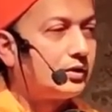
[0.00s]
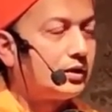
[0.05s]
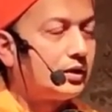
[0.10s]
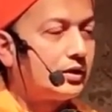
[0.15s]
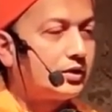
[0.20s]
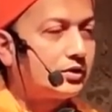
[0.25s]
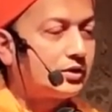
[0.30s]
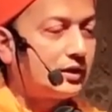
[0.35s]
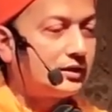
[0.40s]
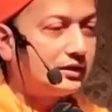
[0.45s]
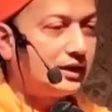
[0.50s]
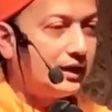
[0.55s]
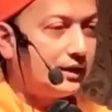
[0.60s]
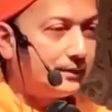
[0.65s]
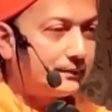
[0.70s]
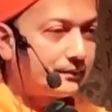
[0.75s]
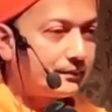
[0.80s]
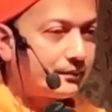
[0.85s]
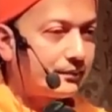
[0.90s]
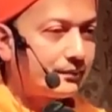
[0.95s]

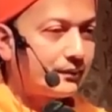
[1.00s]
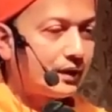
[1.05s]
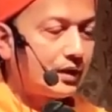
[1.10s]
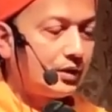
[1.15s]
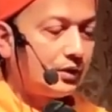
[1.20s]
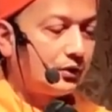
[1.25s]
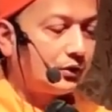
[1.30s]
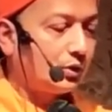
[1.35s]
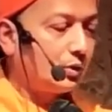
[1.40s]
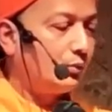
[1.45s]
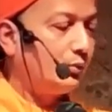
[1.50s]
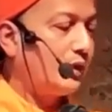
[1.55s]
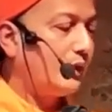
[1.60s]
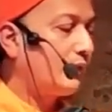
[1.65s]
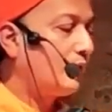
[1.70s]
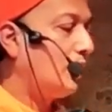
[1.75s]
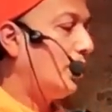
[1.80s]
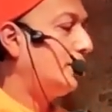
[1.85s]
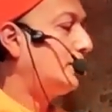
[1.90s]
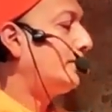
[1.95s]
Sraddha. So we
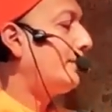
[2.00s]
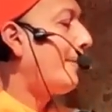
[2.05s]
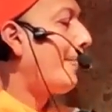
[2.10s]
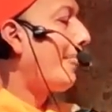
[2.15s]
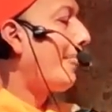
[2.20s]
have got